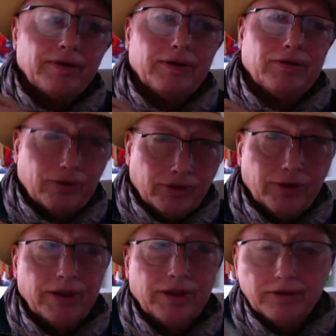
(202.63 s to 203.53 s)

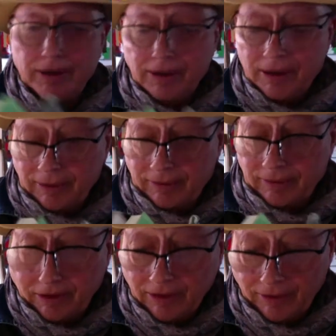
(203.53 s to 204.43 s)
drawing. I like
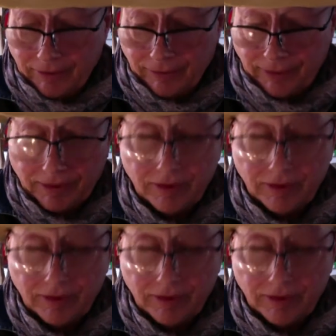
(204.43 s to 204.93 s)
using